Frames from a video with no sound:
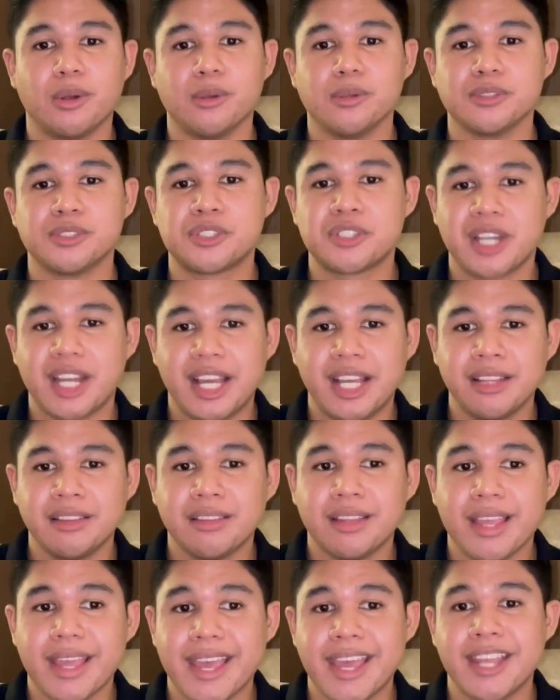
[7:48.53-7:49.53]
strand
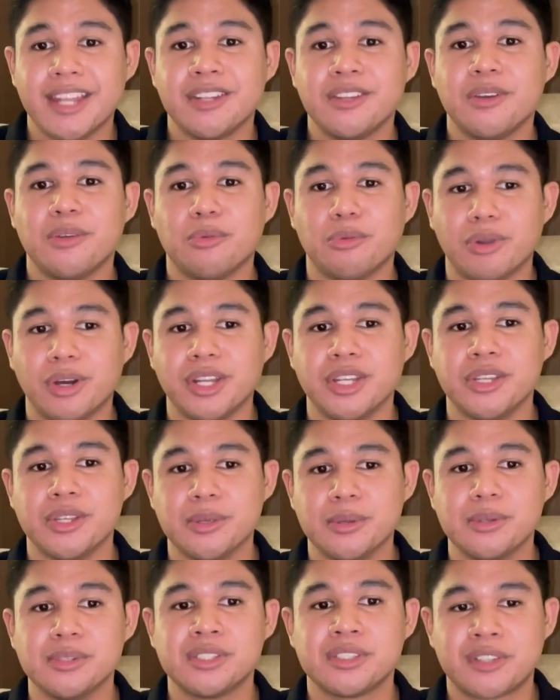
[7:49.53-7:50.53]
and one
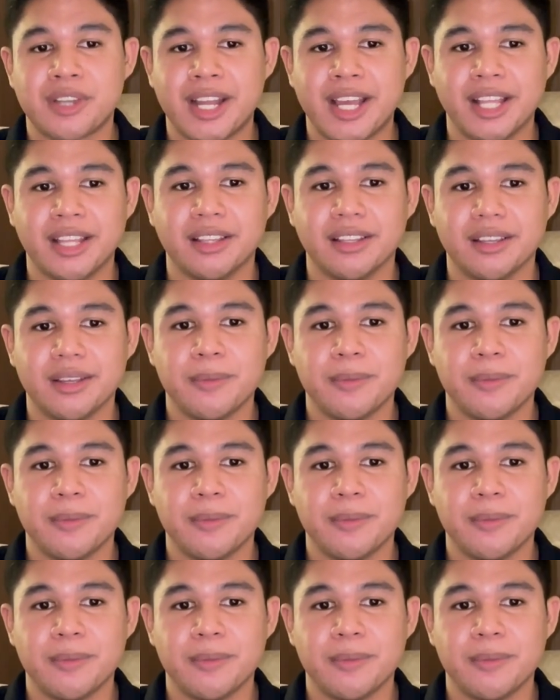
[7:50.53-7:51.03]
U strand.